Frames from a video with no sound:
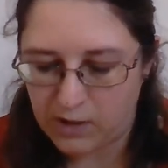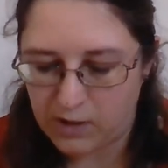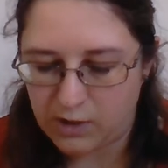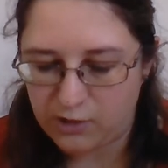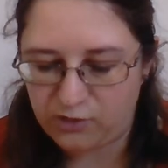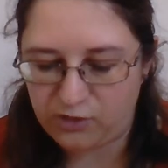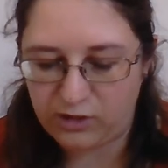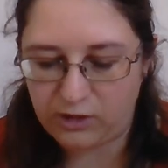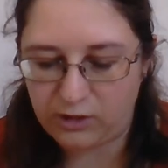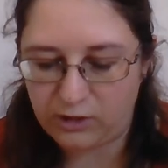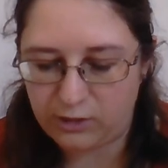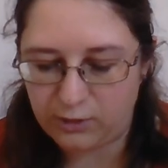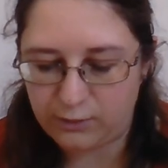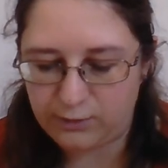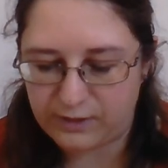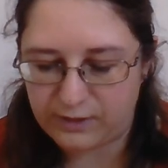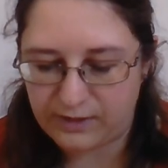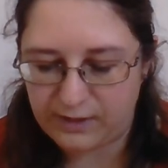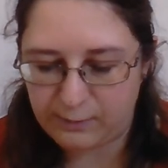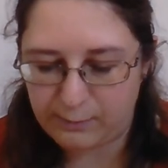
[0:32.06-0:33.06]
She
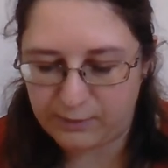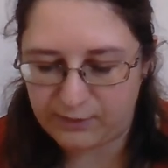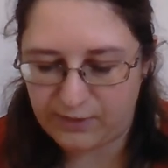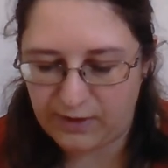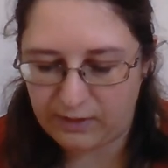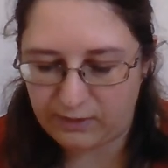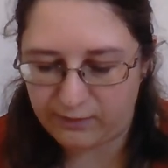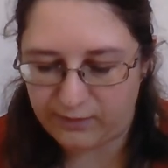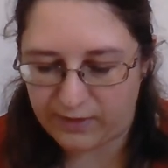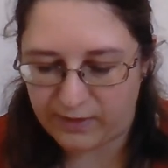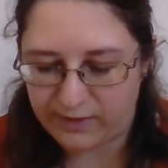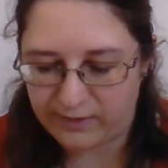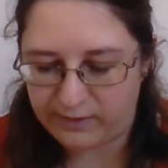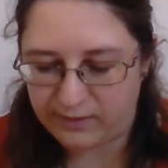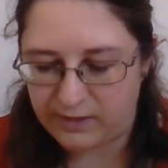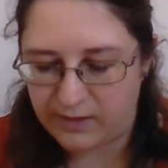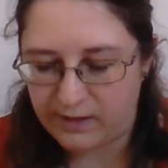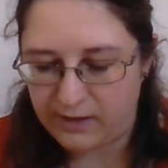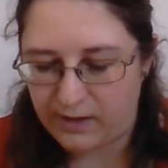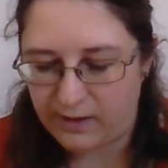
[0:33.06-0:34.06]
concluded he was Delvile,
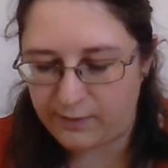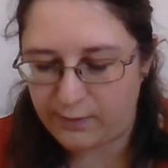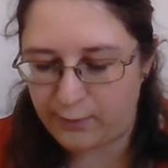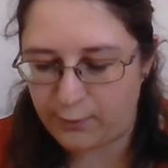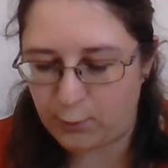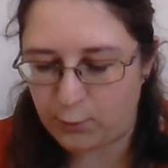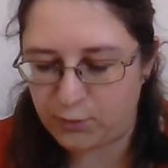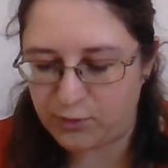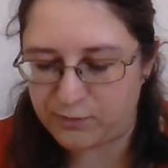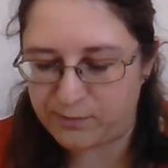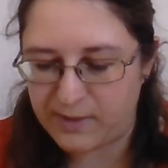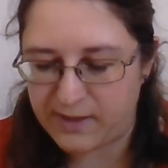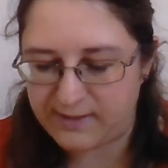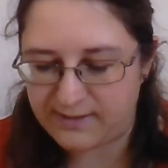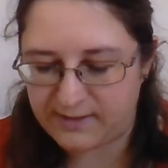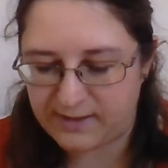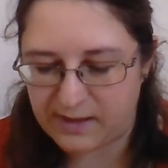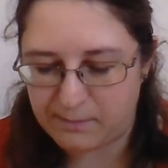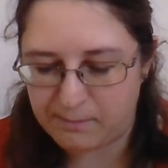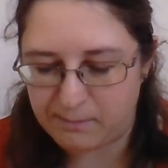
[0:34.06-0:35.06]
and the thought of
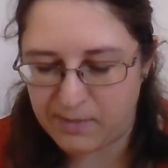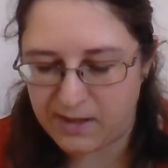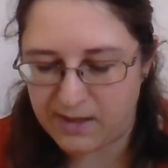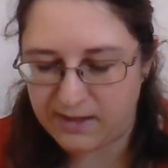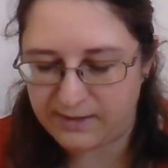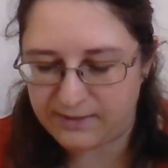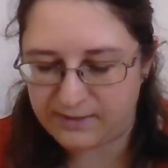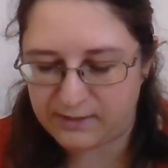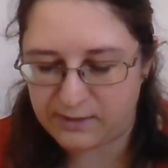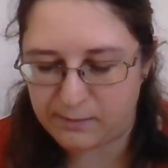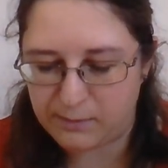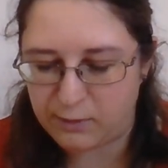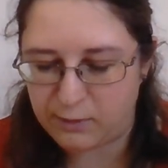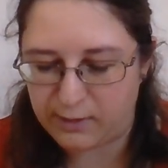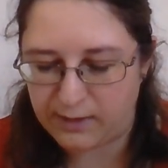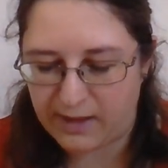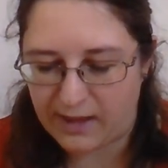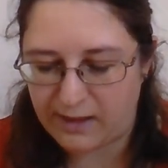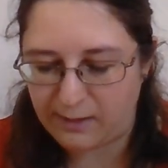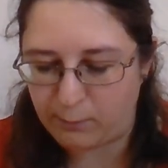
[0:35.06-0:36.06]
meeting him merely to
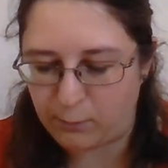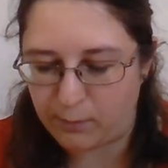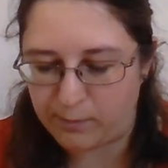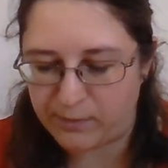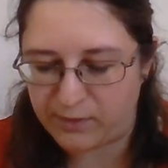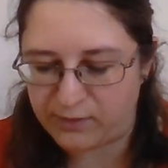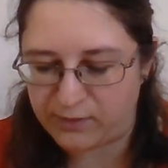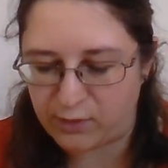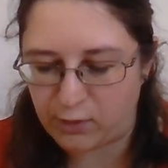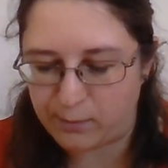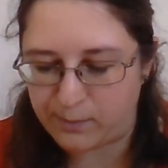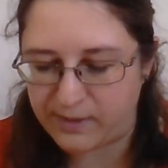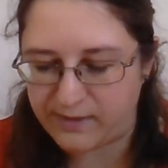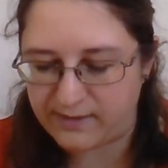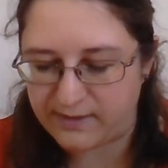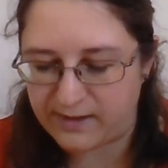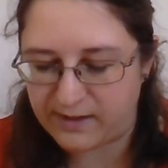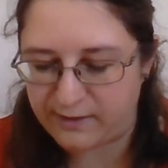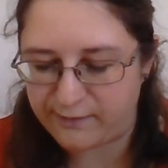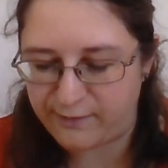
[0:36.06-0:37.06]
communicate what must so
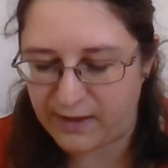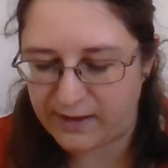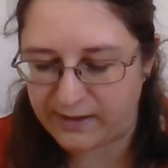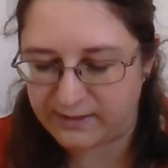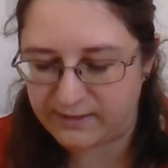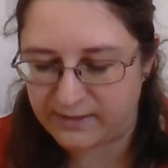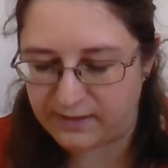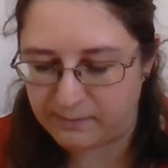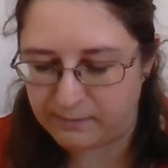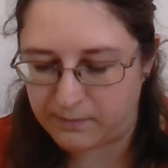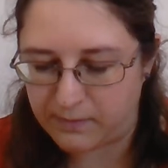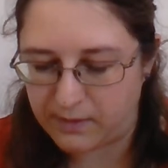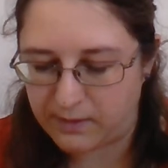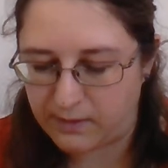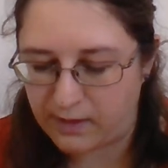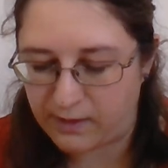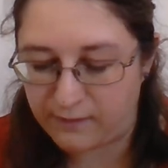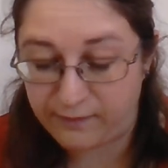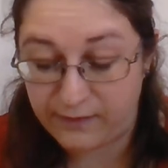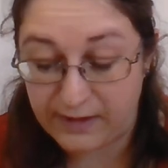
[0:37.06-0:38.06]
bitterly
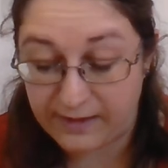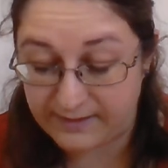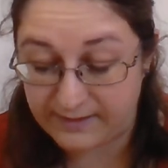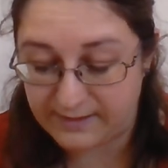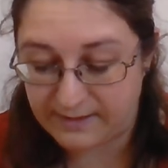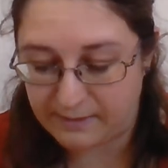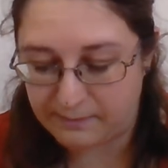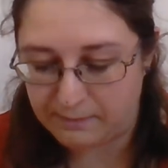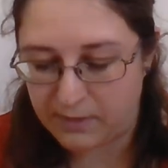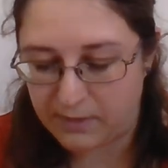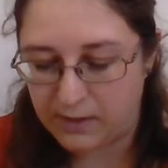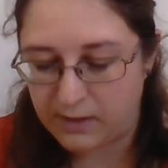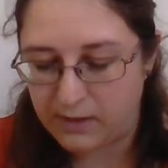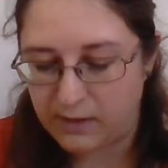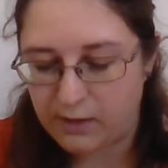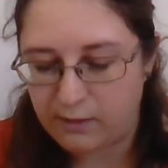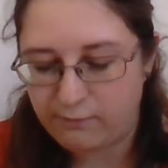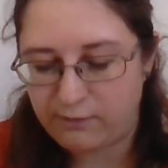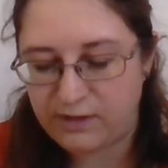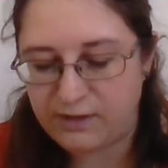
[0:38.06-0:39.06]
afflict him,
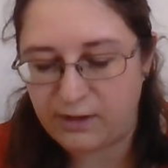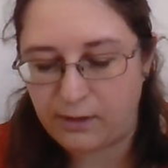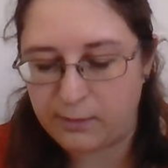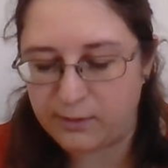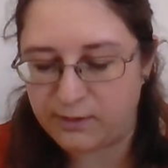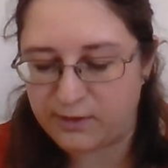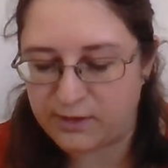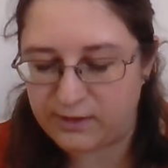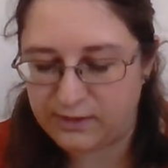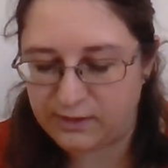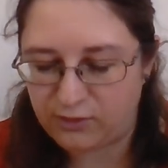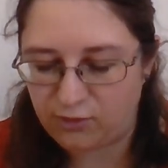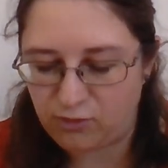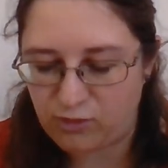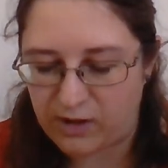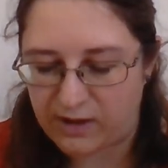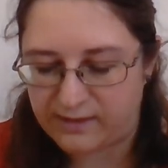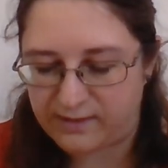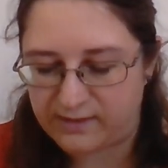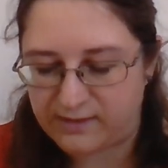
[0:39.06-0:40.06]
redoubled her
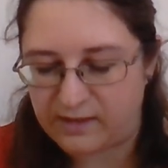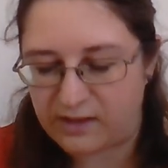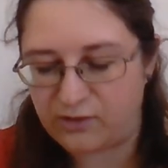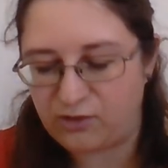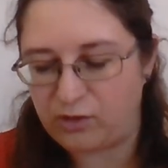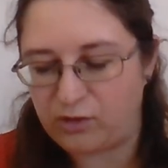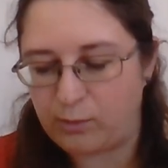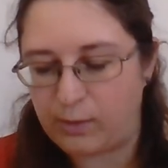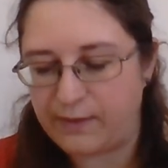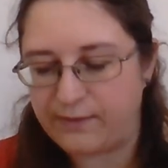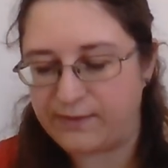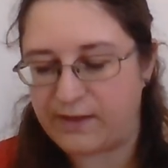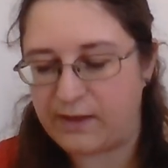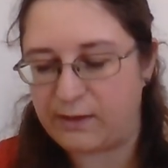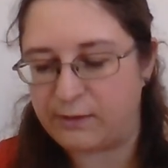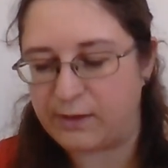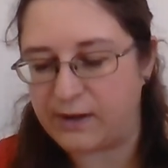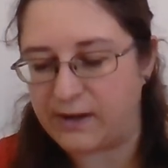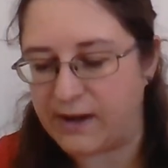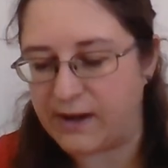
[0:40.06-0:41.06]
distress, and she went
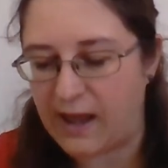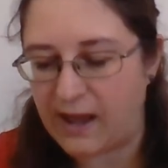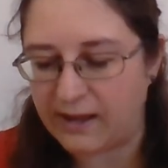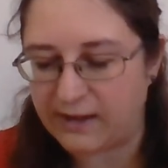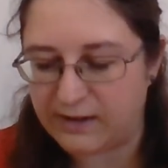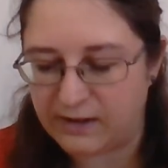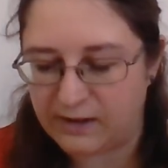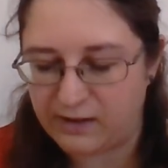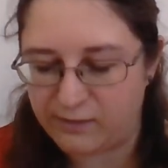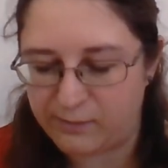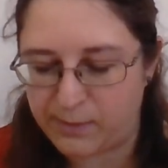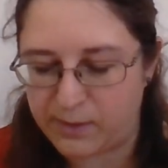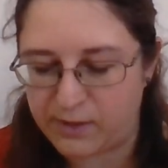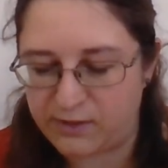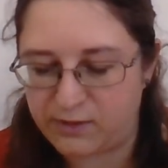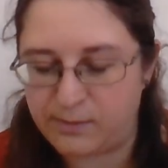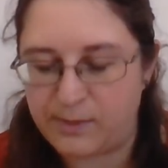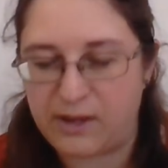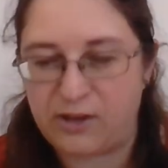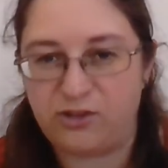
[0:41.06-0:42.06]
down in an agony of
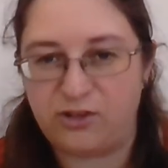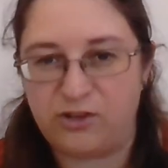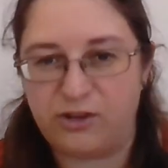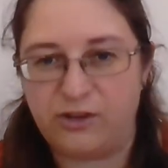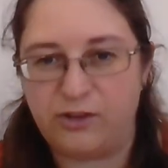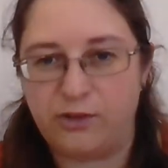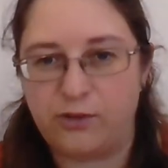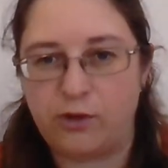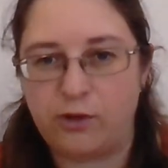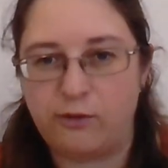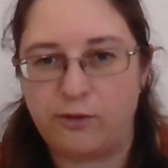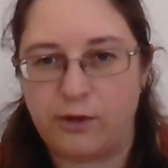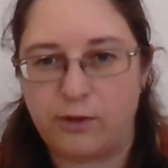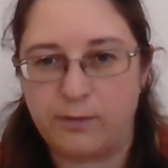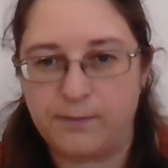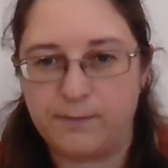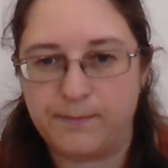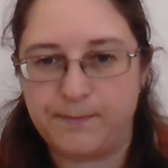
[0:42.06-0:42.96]
perturbation and sorrow.